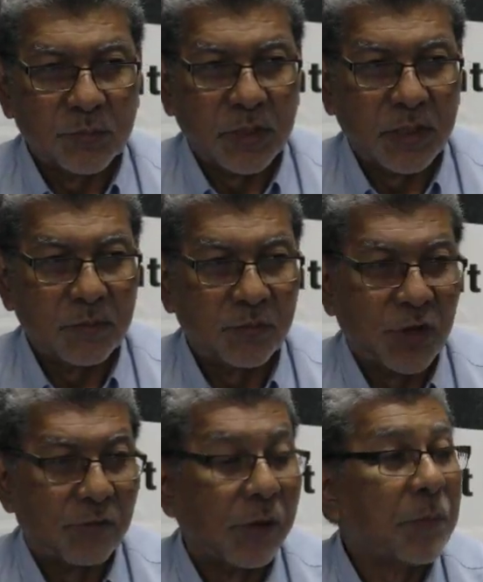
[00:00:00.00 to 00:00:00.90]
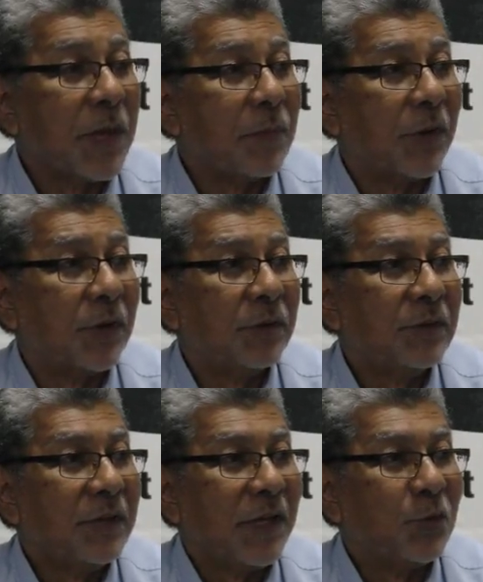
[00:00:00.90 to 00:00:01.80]
the general paper.
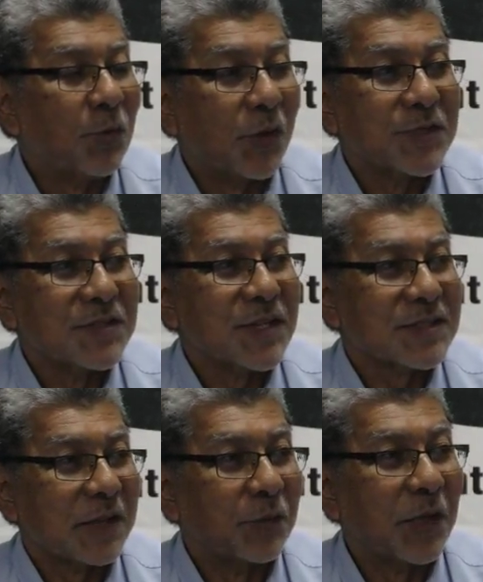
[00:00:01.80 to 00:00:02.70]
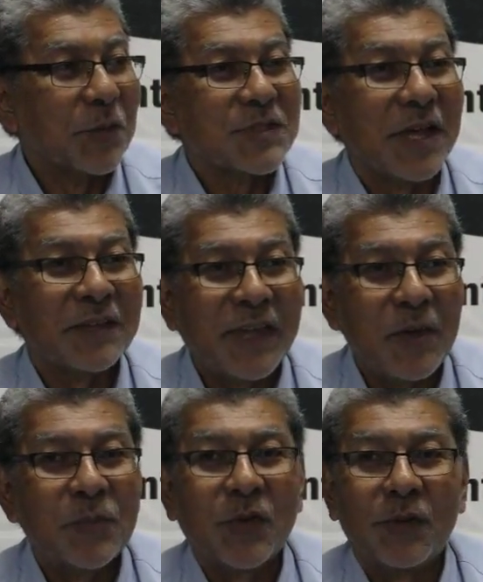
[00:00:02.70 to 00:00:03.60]
In 2006, I don't think it was at
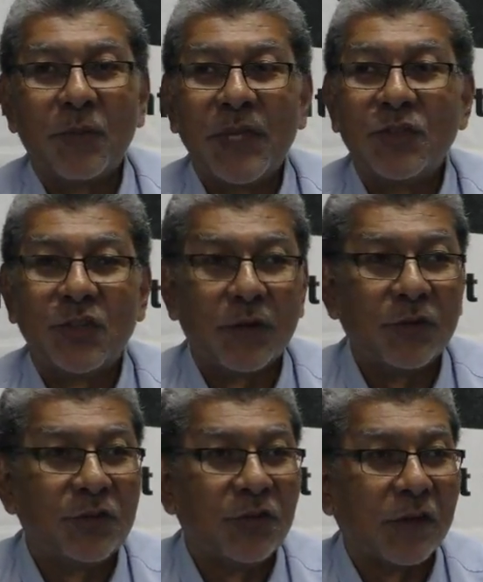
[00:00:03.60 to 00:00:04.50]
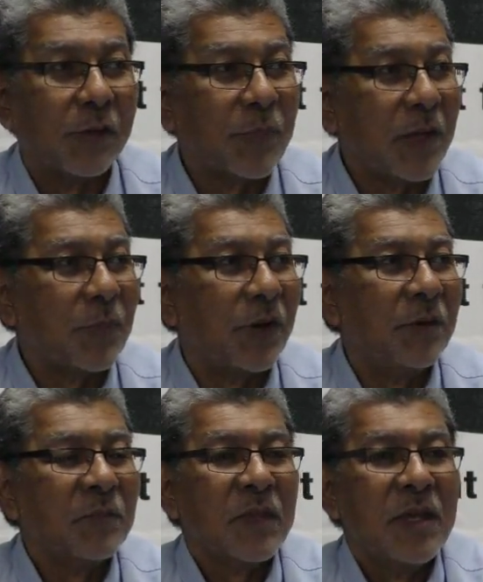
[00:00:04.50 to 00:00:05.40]
Cape, so it would have been general paper,